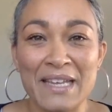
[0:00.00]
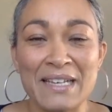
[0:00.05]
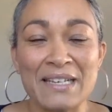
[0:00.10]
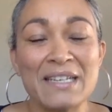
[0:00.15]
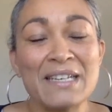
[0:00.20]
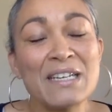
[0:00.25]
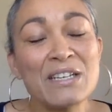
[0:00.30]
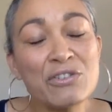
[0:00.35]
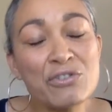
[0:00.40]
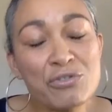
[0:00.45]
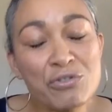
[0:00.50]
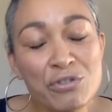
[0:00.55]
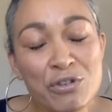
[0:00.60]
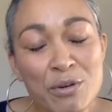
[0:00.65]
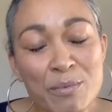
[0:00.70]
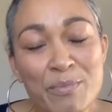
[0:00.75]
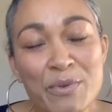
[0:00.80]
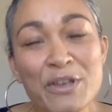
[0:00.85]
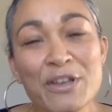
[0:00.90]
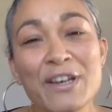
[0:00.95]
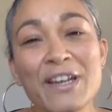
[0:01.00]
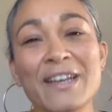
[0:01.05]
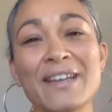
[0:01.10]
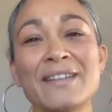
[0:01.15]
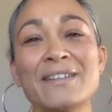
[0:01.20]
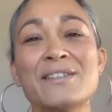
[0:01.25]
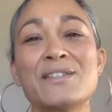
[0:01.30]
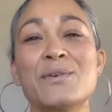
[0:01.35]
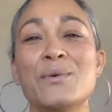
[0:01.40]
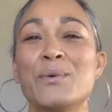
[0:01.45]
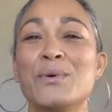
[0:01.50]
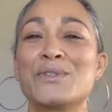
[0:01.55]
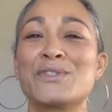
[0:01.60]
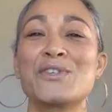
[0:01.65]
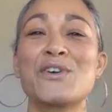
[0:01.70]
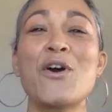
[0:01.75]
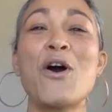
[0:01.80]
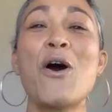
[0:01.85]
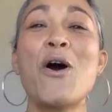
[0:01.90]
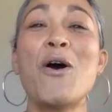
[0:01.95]
contributing towards
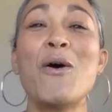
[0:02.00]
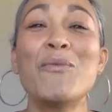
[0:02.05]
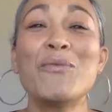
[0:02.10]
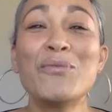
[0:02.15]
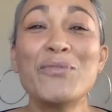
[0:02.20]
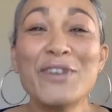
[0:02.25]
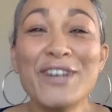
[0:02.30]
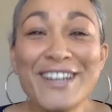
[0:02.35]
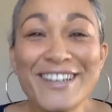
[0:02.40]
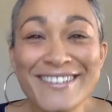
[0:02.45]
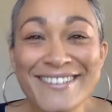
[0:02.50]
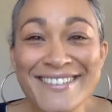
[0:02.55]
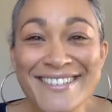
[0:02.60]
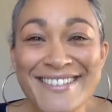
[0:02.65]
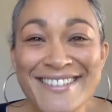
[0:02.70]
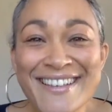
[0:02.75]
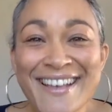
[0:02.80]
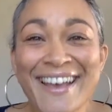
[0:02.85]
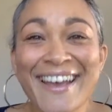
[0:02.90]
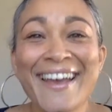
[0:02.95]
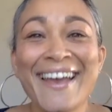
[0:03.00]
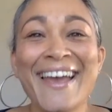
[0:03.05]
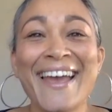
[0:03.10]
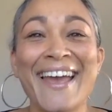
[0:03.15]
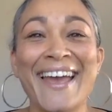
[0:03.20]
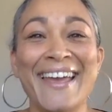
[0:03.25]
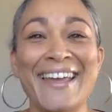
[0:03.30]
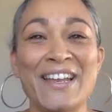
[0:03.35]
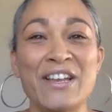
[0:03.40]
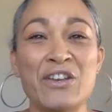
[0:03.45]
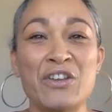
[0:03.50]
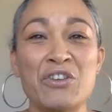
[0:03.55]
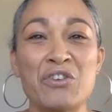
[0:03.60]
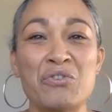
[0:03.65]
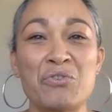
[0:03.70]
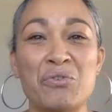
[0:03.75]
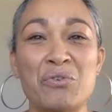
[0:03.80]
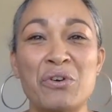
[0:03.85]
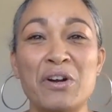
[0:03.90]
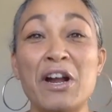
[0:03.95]
confidence in
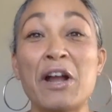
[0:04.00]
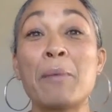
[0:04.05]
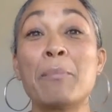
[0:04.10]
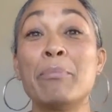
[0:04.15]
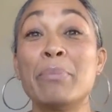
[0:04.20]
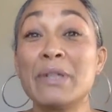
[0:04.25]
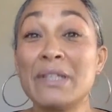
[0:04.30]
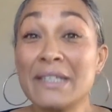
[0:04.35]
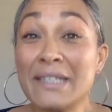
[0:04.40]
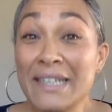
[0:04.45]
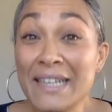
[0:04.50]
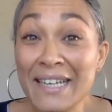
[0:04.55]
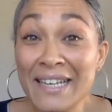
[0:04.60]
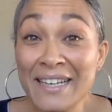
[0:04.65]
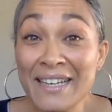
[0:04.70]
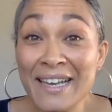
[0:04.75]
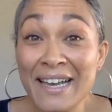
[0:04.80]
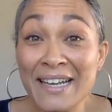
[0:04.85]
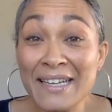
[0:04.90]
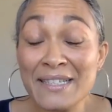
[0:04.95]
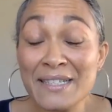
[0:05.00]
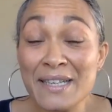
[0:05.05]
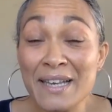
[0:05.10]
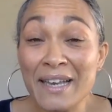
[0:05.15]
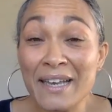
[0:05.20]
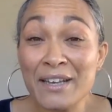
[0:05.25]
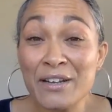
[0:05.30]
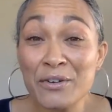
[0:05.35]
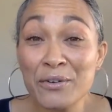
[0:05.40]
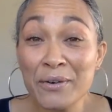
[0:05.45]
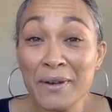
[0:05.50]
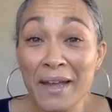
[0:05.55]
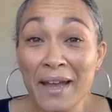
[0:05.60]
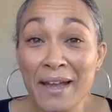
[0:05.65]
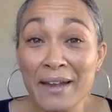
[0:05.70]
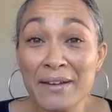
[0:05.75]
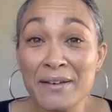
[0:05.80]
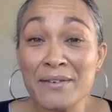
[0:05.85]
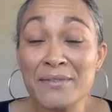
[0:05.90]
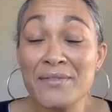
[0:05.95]
your ability as a
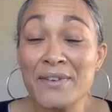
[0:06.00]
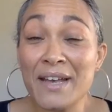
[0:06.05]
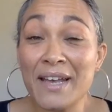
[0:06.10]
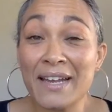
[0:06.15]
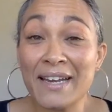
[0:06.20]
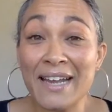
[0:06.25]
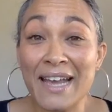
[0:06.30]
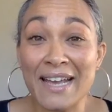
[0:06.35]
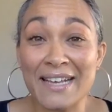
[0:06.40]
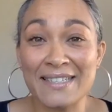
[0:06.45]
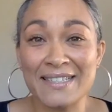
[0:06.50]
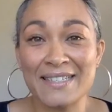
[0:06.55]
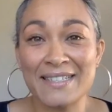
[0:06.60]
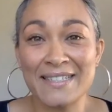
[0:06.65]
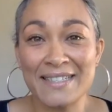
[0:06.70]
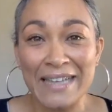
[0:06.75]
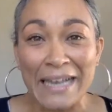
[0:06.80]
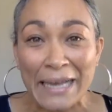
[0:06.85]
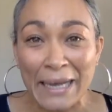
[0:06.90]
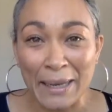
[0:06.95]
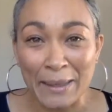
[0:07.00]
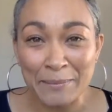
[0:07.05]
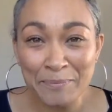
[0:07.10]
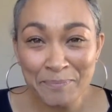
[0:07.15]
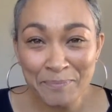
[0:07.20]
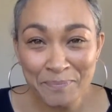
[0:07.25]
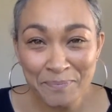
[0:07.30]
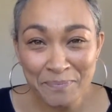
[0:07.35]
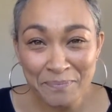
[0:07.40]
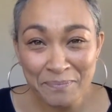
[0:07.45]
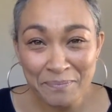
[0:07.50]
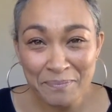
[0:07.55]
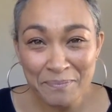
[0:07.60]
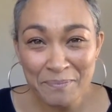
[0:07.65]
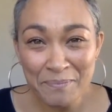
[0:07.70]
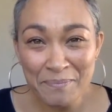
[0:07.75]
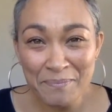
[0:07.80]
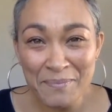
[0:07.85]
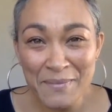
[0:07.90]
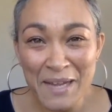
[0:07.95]
creative and as a singer.
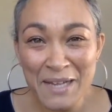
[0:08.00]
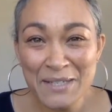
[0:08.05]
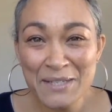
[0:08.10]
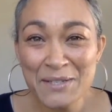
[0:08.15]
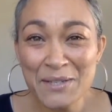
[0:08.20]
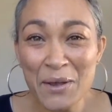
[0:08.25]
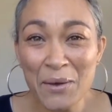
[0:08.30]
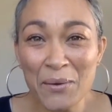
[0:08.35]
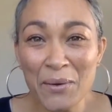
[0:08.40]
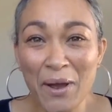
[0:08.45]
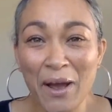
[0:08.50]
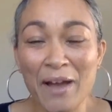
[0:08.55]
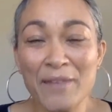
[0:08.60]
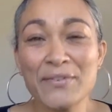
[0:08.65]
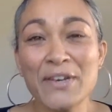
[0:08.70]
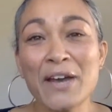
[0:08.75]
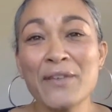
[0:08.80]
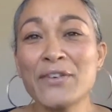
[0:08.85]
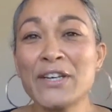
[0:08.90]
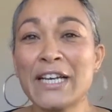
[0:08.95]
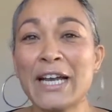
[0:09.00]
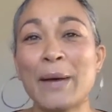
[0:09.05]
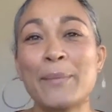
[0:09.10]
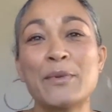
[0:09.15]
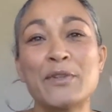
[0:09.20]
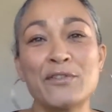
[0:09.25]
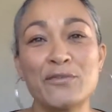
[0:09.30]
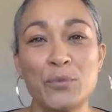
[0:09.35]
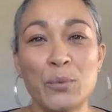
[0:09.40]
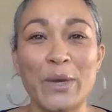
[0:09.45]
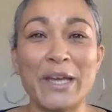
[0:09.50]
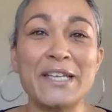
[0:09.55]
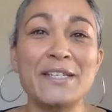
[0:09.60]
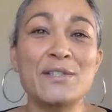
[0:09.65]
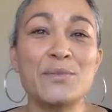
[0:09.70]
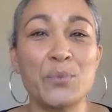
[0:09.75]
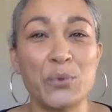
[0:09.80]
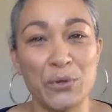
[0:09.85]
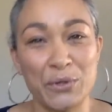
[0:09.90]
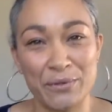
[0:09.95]
So I've covered a couple of
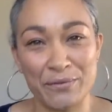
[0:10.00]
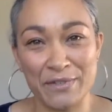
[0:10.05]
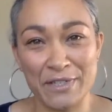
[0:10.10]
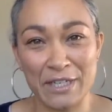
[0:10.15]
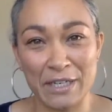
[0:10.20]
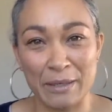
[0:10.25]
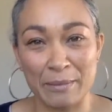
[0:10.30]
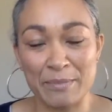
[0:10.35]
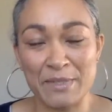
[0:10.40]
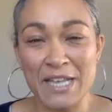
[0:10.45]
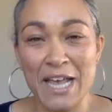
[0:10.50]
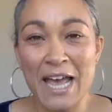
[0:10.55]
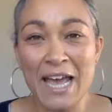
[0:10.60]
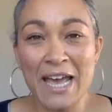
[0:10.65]
weeks worth of tips.